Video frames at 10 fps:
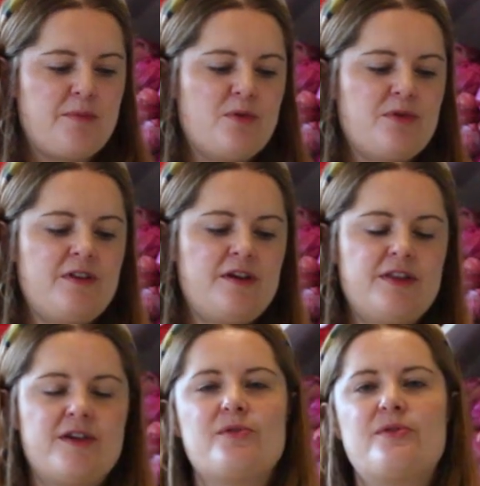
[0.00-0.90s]
I'm also
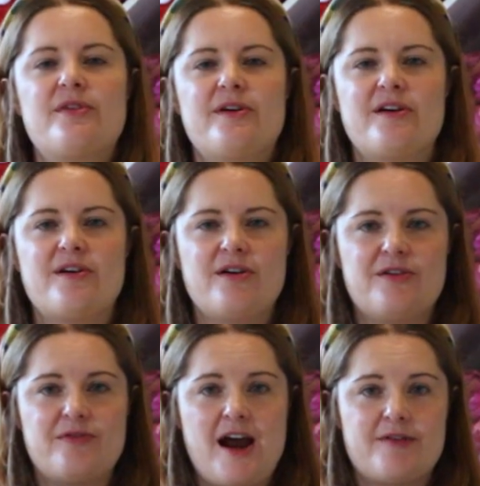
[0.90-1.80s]
the author
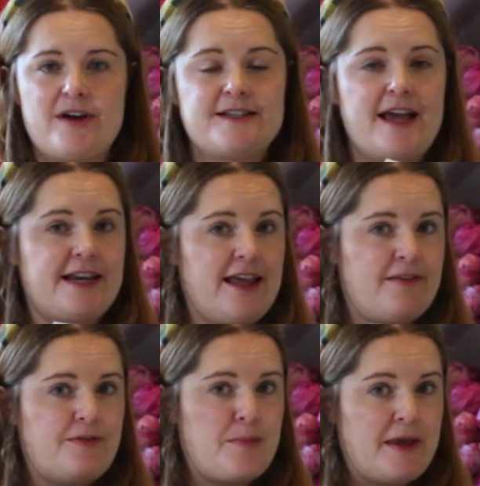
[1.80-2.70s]
of Rag
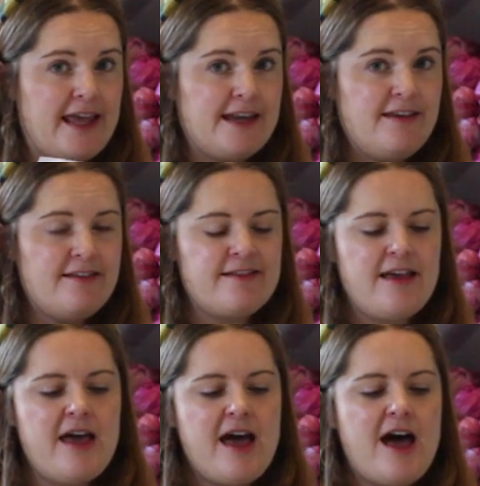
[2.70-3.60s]
Techniques for Beginners,
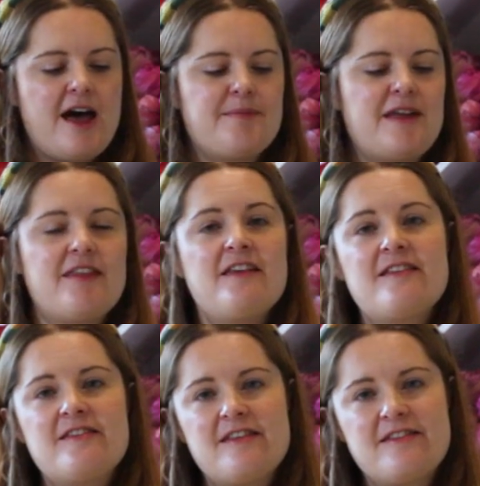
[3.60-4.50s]
and this
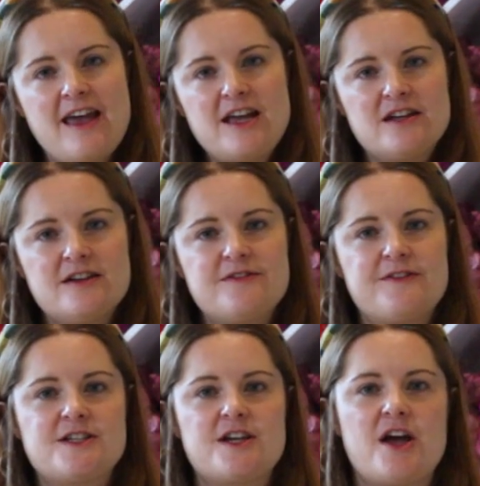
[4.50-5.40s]
is the second
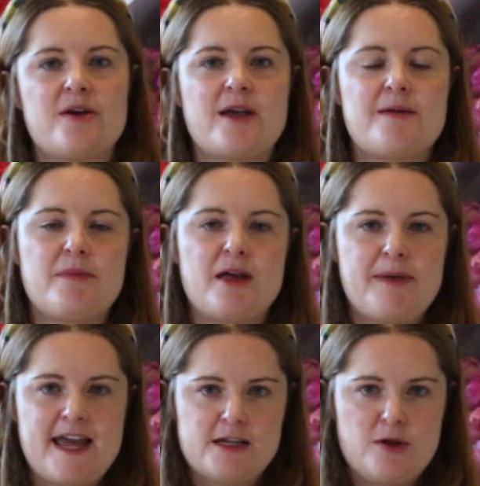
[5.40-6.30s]
video in my
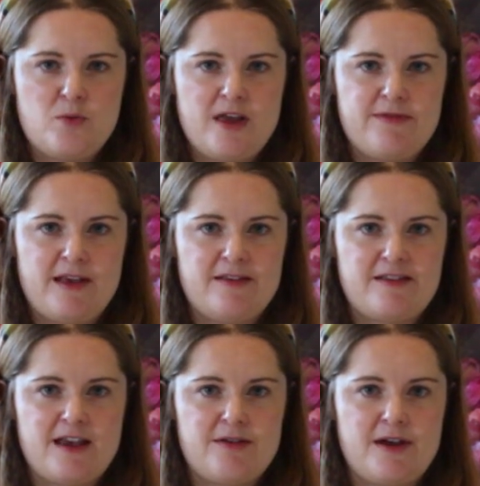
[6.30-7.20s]
peg loom weaving
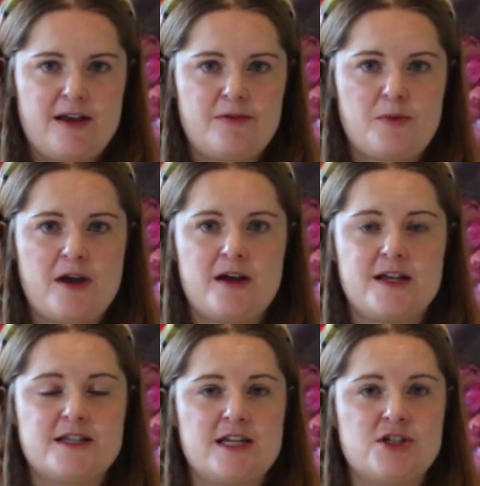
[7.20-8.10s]
series where
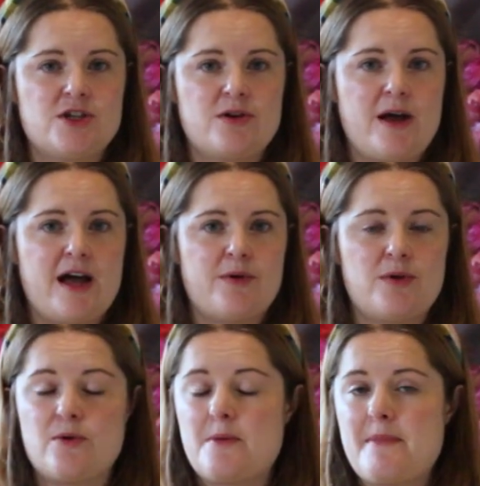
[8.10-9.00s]
I teach you how
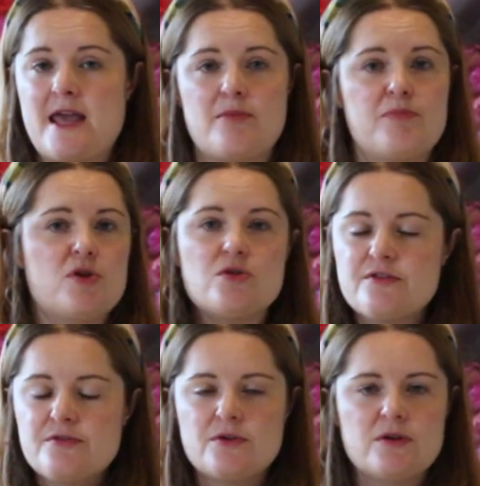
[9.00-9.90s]
you can make
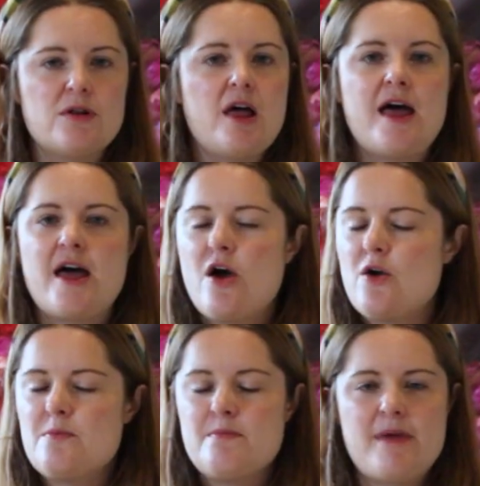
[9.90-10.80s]
beautiful
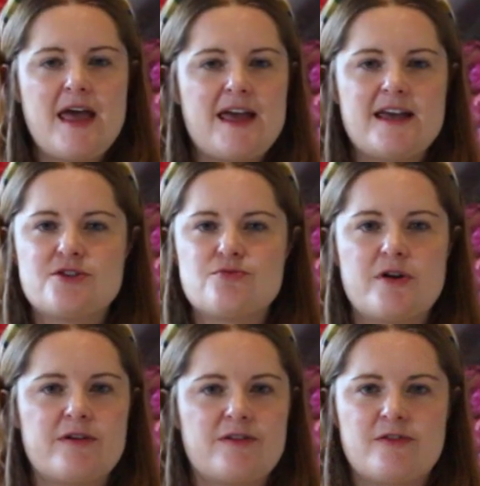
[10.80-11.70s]
homemade
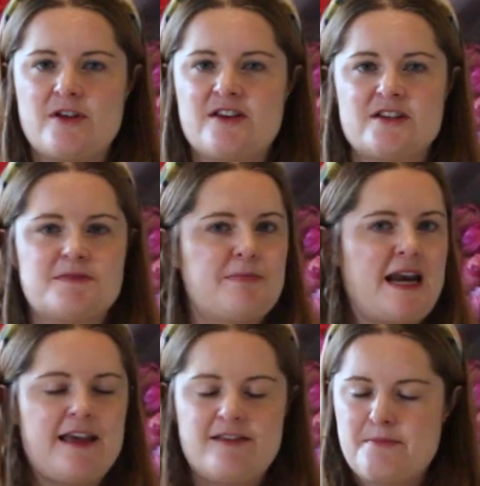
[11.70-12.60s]
rugs and
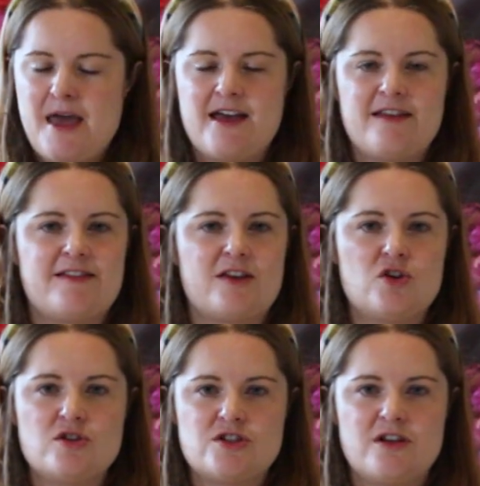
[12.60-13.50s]
placemats and
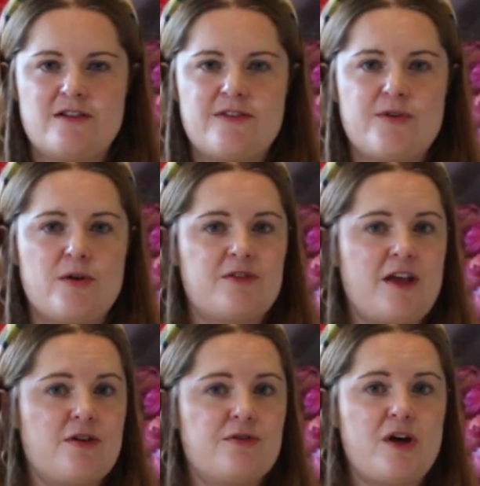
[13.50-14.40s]
cushions for
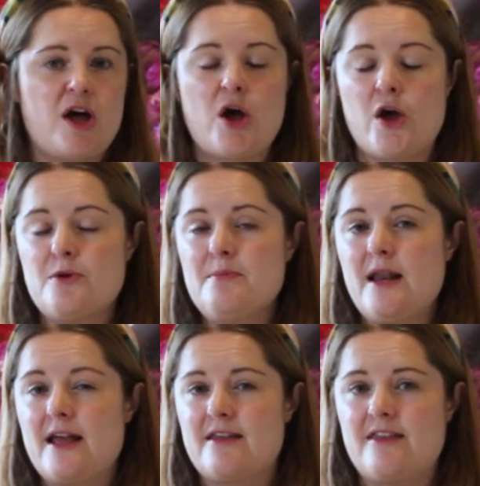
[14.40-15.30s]
yourself at home,
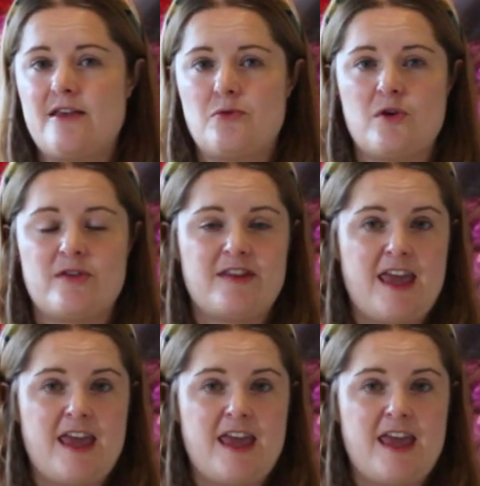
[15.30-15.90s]
like these ones